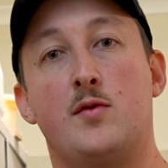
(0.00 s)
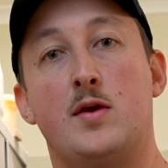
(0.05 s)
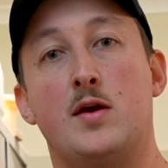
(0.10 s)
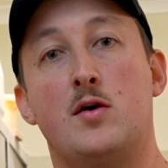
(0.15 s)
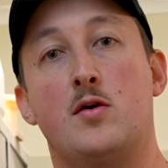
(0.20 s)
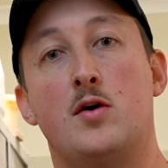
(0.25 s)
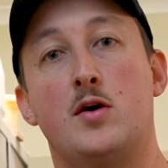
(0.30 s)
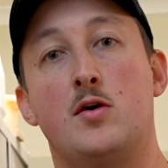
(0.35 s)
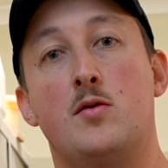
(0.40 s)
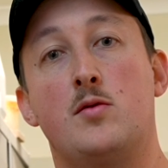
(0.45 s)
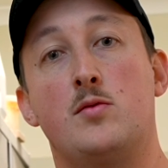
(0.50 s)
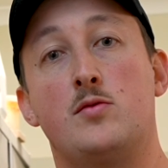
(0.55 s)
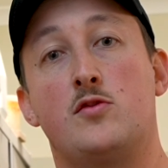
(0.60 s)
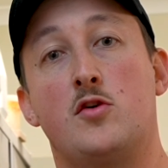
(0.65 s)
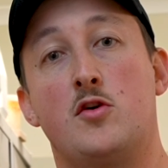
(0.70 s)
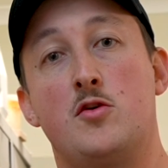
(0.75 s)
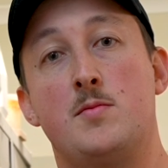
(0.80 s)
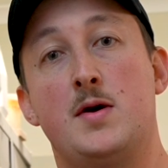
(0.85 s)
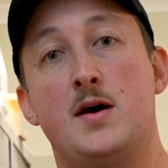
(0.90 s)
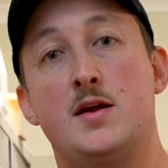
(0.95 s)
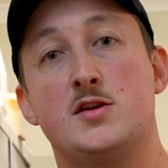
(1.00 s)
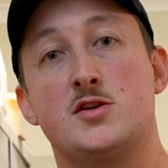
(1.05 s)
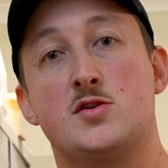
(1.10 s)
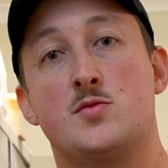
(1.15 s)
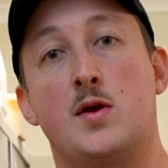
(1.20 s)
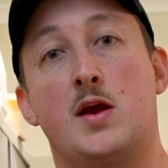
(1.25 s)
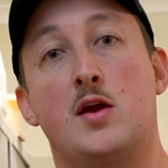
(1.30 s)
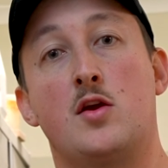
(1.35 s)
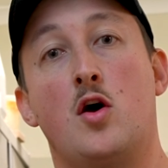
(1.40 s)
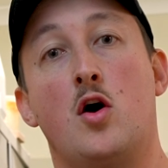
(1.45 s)
we oil too much,
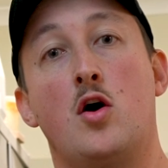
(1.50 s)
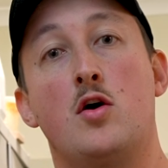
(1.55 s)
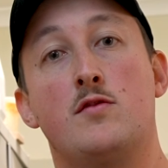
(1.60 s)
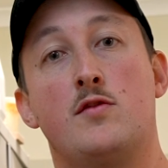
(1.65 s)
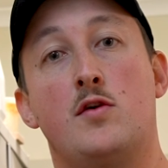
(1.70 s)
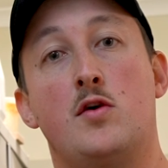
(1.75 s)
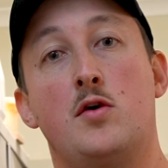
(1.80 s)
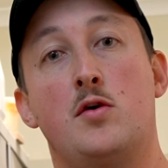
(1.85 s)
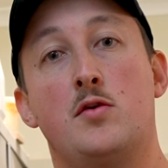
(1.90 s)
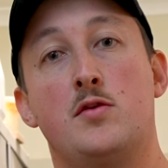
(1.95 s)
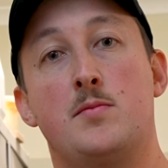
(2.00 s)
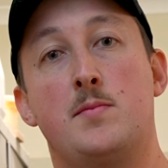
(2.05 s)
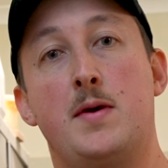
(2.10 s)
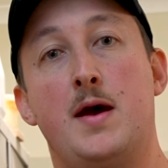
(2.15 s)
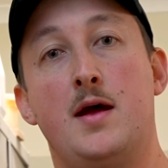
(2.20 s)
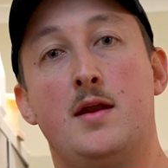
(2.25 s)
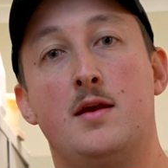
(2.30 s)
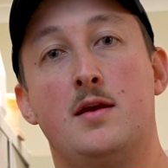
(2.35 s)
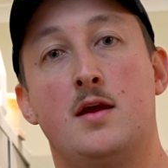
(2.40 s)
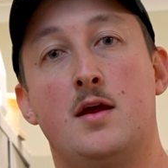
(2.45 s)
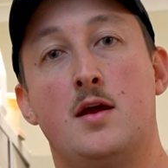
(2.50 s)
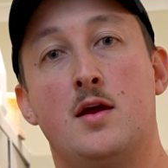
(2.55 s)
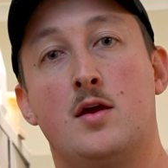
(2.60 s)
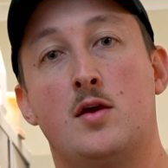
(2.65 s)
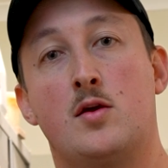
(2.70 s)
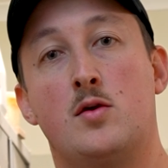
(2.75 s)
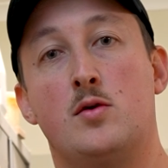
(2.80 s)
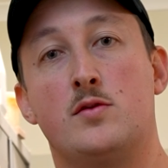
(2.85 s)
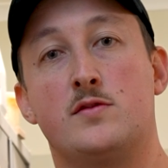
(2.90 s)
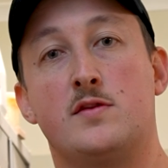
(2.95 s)
we can over-oil the bat,
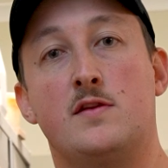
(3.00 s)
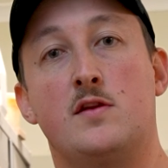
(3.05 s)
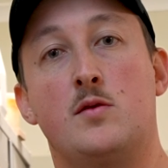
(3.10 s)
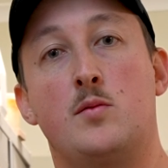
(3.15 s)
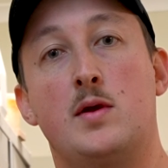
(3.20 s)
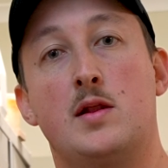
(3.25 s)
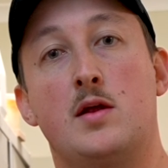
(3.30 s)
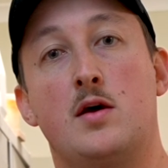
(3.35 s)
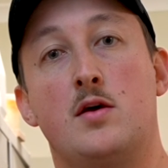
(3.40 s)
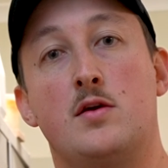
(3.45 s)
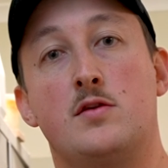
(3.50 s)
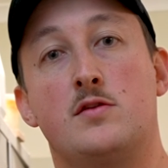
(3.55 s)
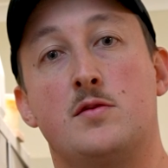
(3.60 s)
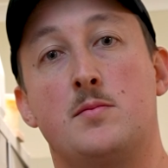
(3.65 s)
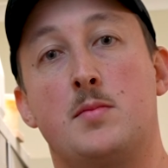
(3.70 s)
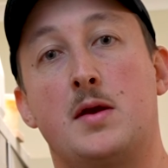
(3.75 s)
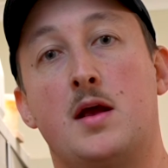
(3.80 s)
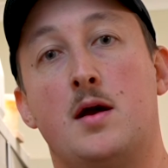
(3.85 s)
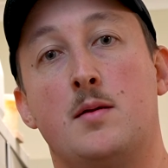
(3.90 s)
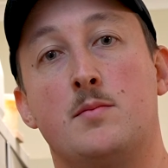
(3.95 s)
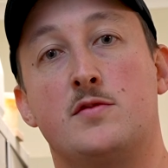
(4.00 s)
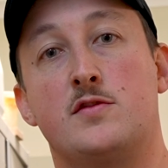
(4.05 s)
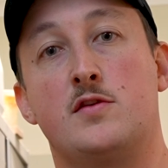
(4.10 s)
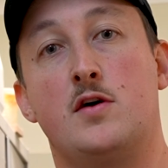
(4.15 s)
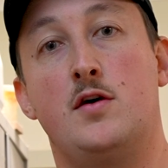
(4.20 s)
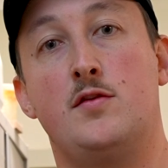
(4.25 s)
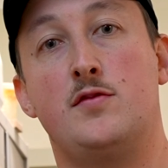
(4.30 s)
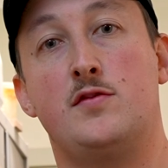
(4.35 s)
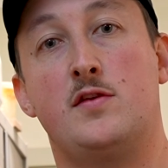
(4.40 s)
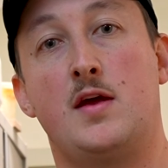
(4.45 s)
causing the willow to become
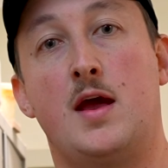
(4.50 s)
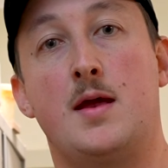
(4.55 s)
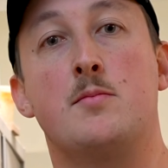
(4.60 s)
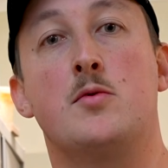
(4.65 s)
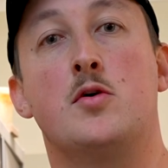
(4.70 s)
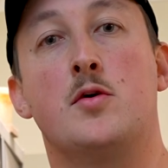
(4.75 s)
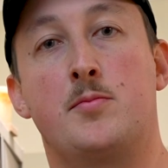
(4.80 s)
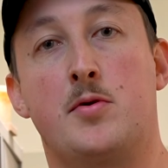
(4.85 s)
soft and more